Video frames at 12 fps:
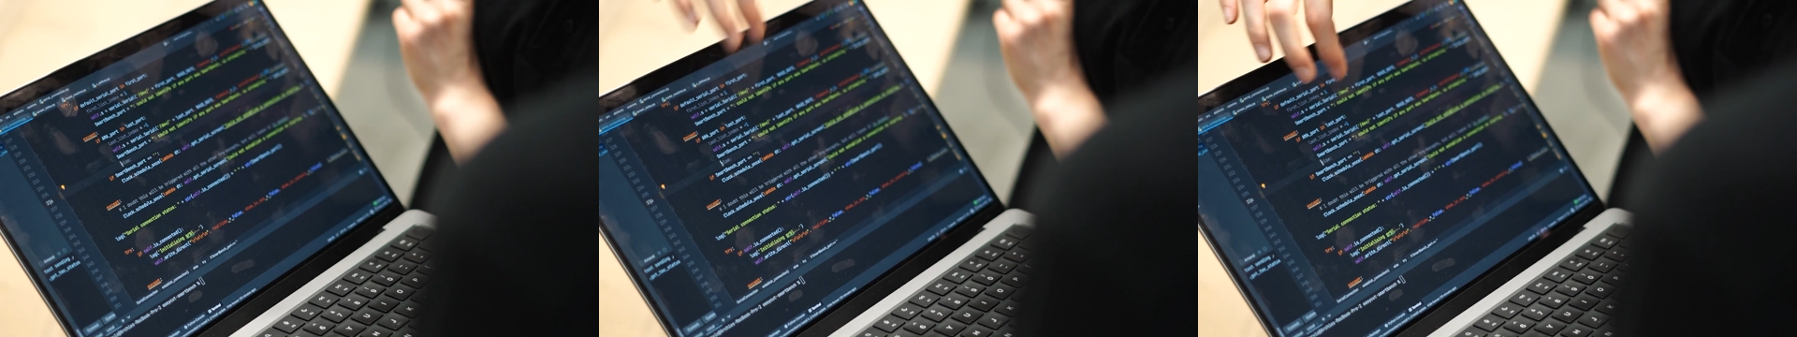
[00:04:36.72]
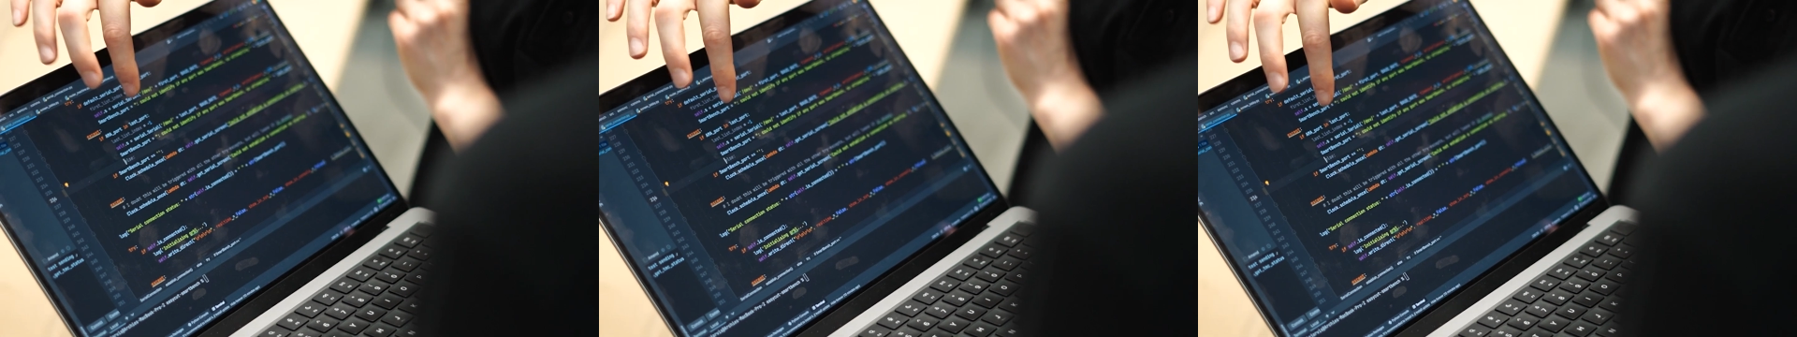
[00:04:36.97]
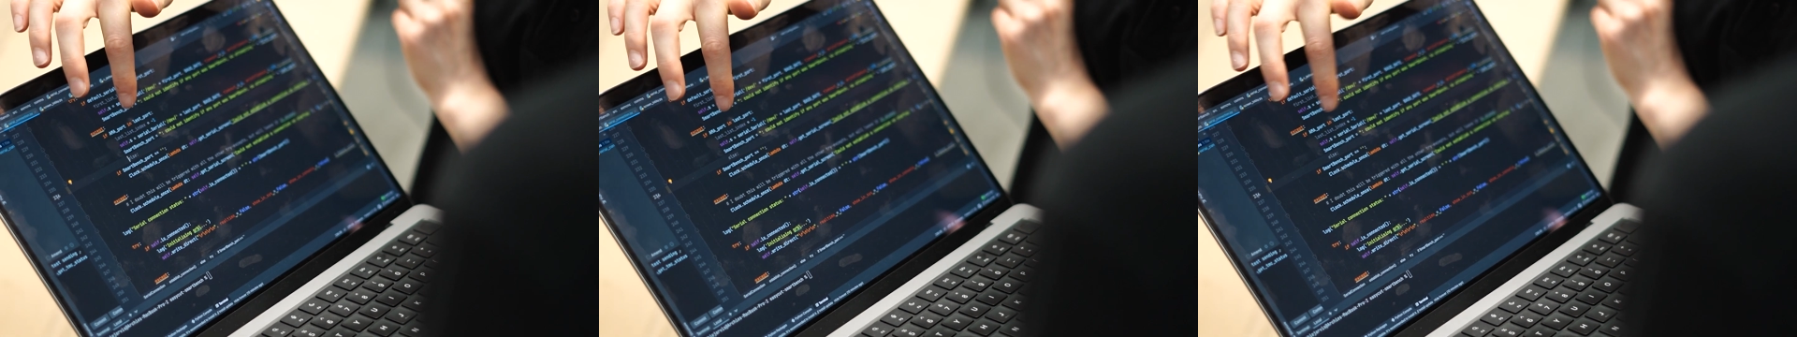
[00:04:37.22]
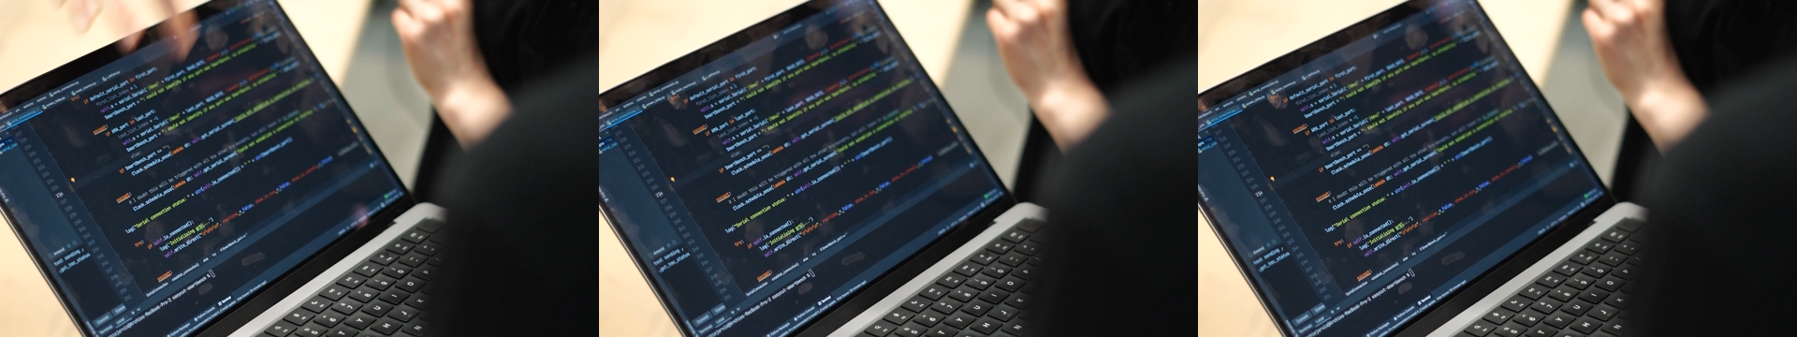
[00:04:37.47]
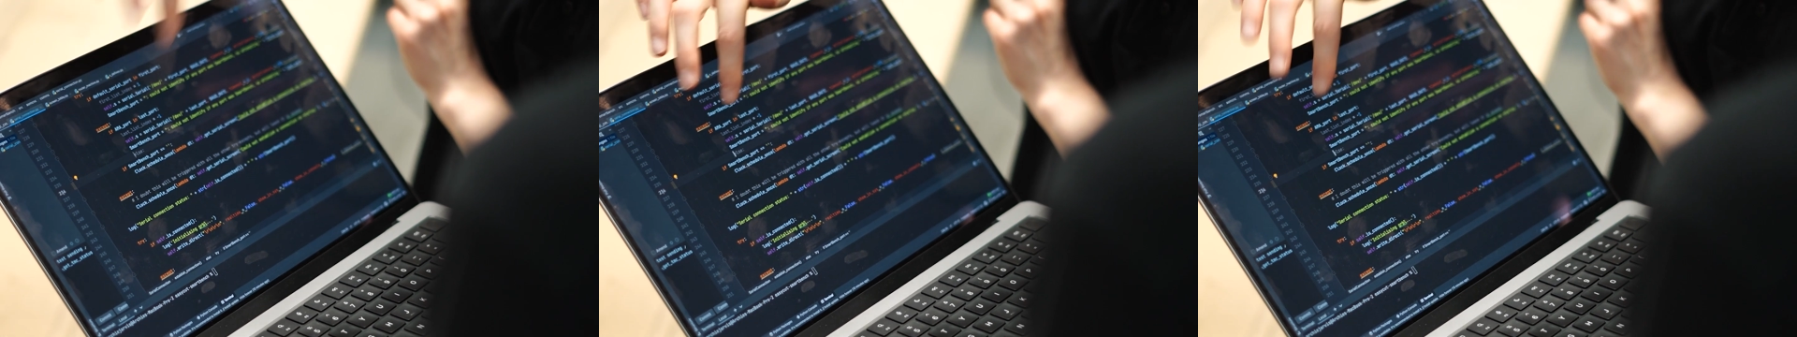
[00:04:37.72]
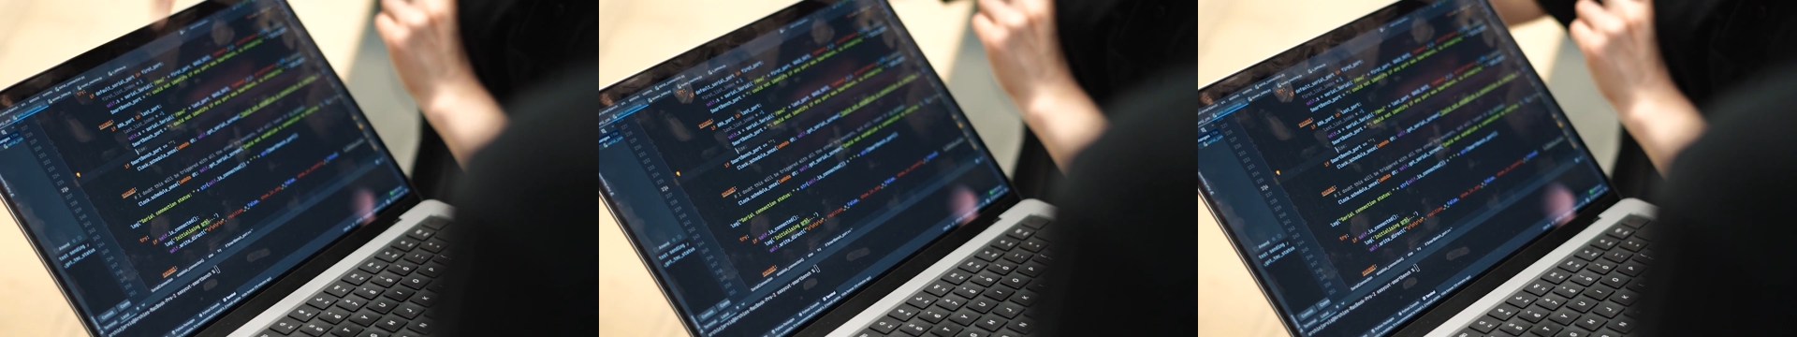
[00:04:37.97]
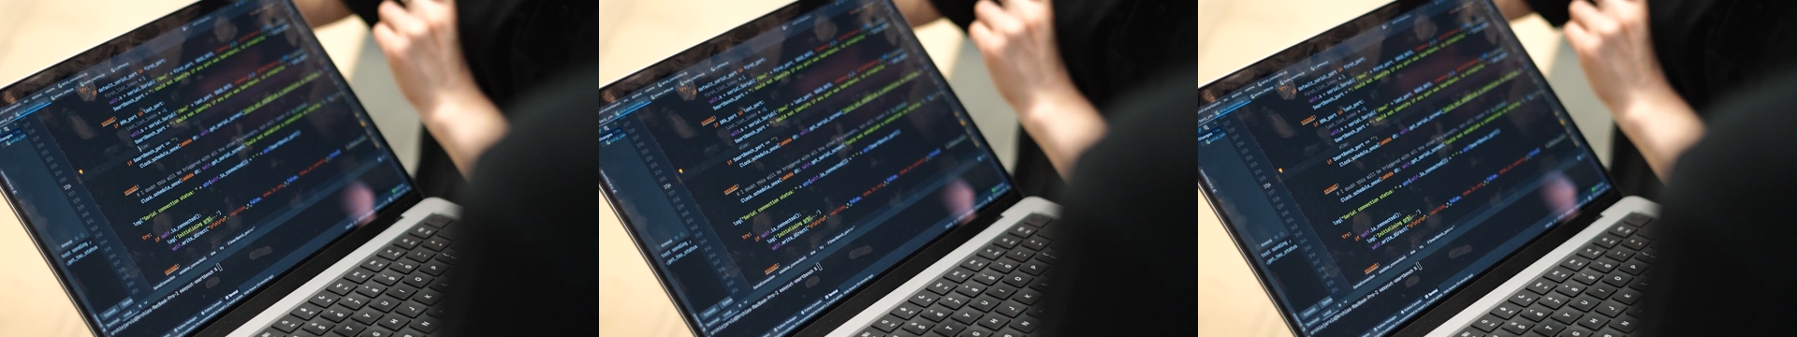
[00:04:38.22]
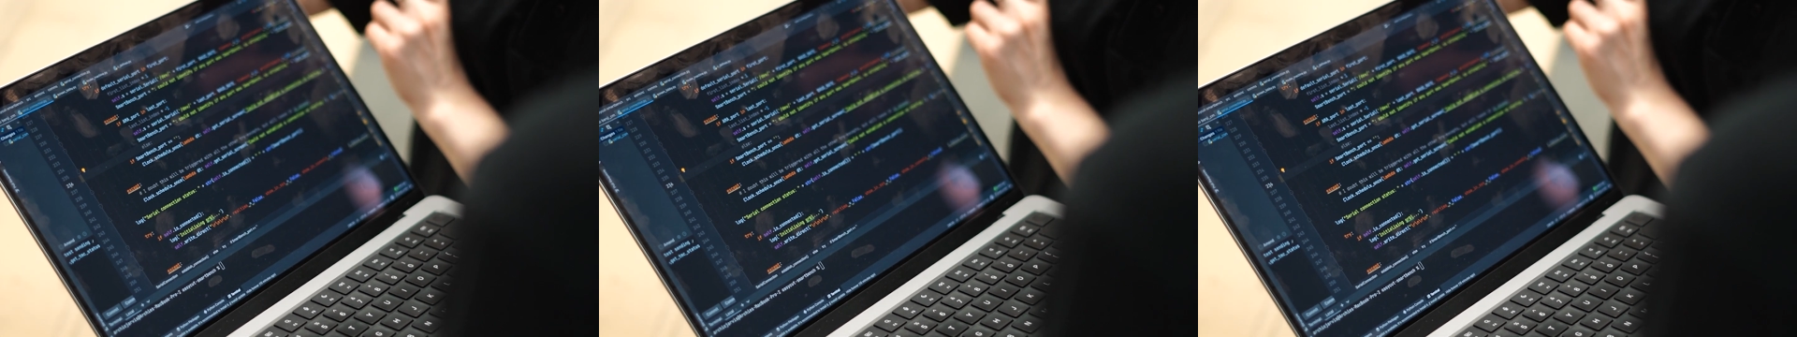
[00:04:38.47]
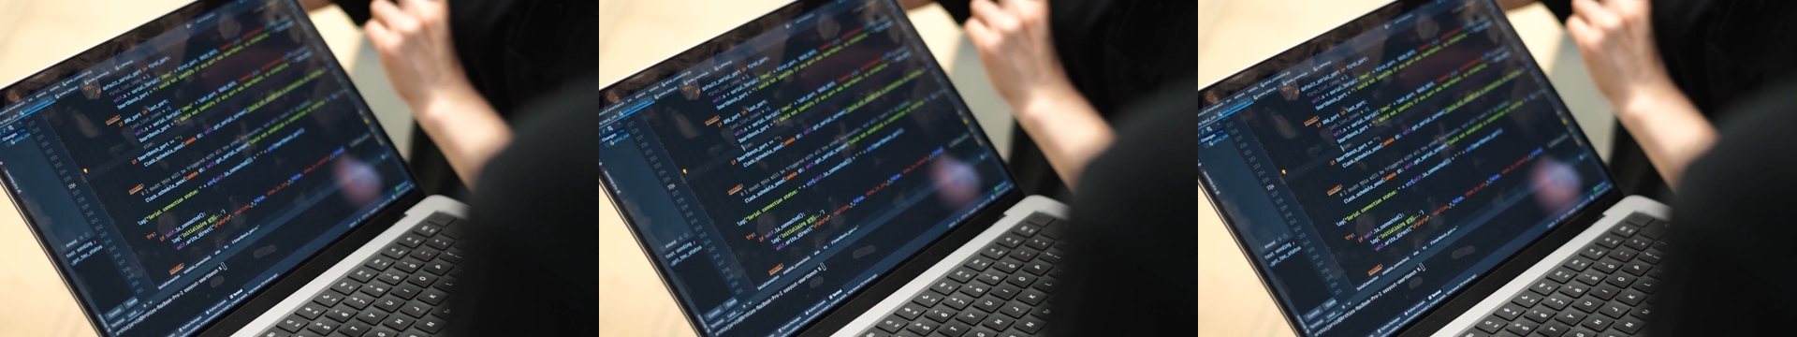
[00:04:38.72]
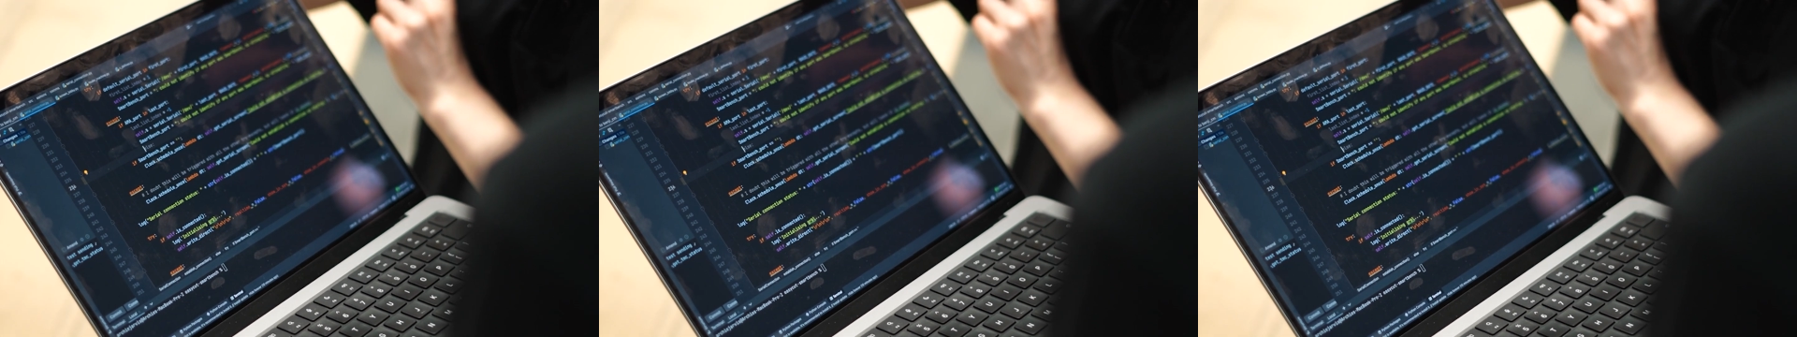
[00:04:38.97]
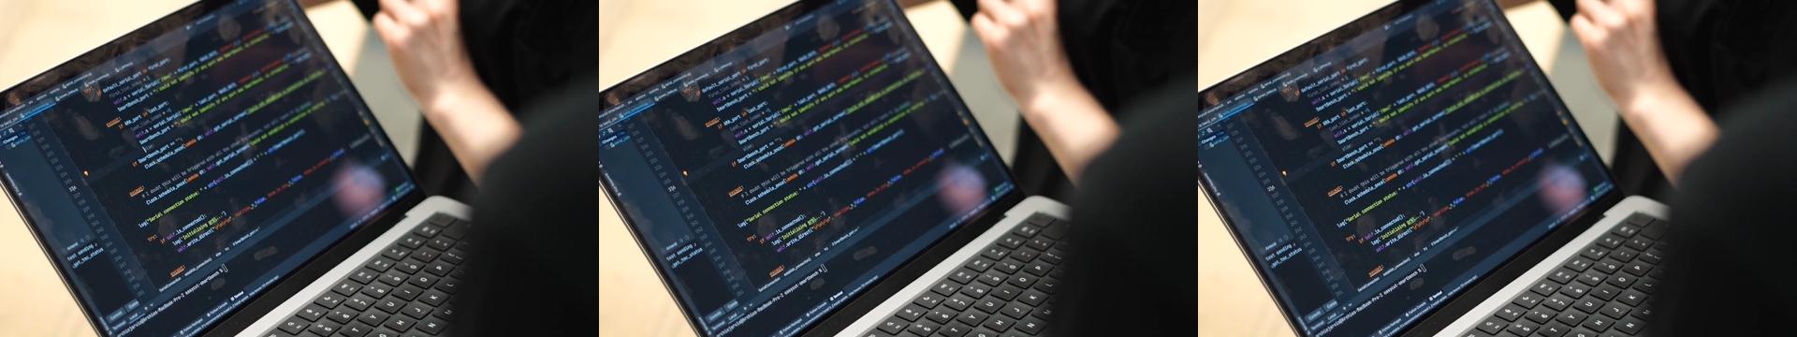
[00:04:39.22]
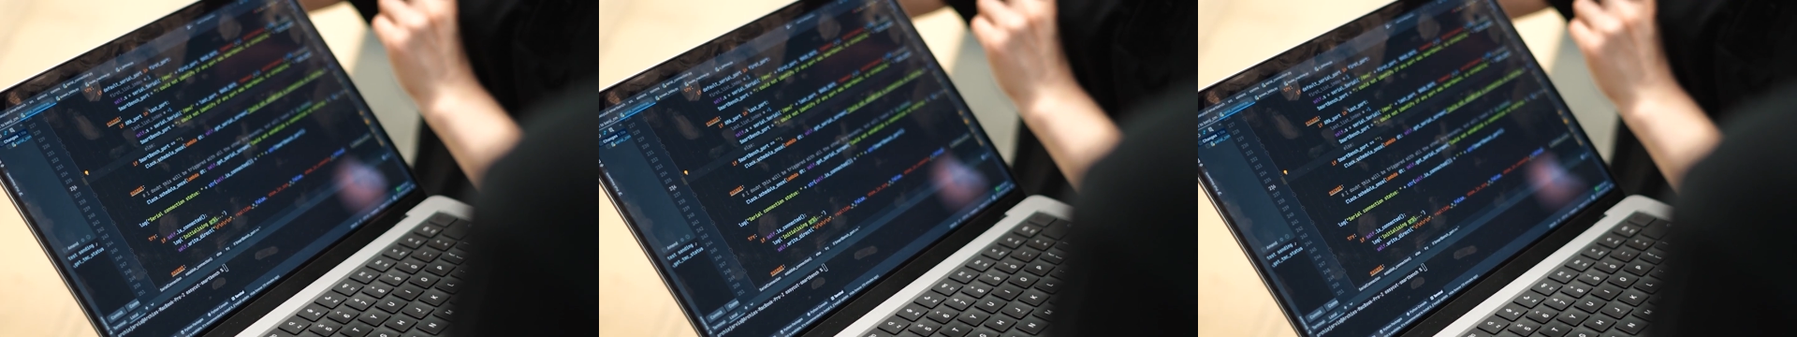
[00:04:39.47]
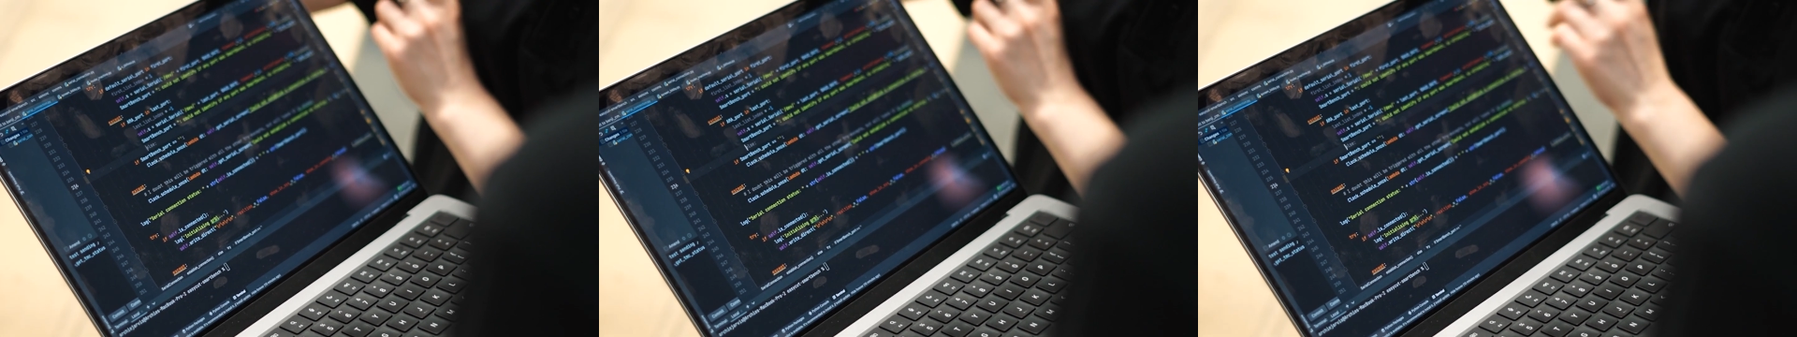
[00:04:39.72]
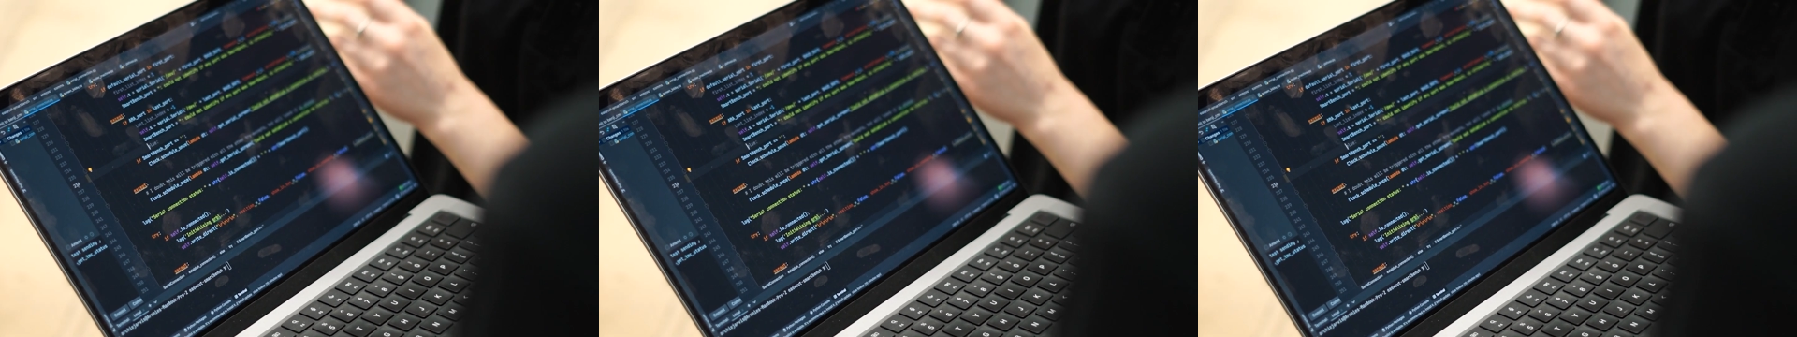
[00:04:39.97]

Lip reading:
Nobody's mouth can be seen.